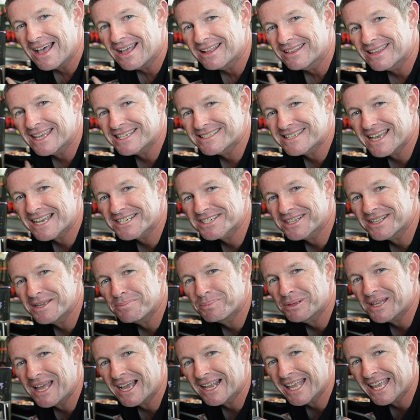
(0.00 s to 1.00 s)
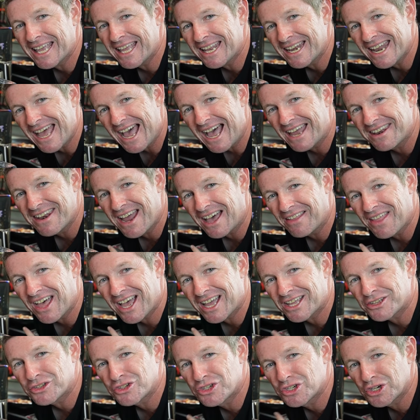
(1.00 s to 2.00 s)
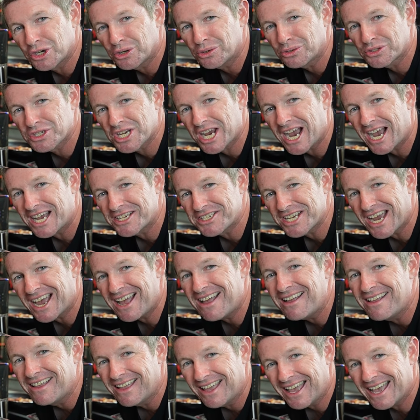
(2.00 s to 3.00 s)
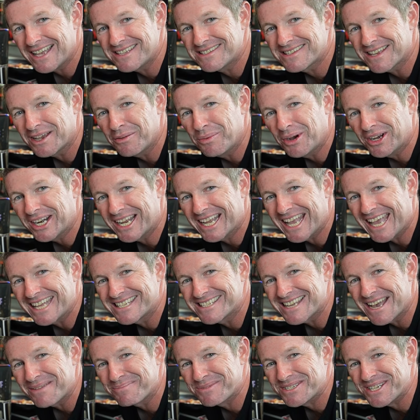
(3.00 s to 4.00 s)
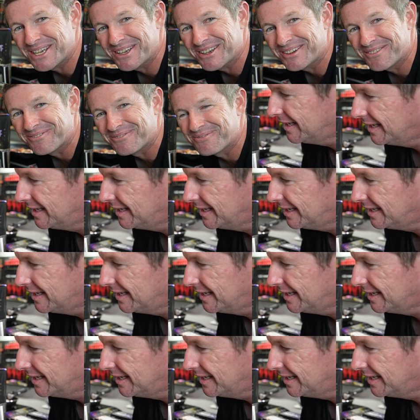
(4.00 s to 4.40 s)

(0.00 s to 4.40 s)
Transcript: let's actually plug in another dual charger and see what it gets up to.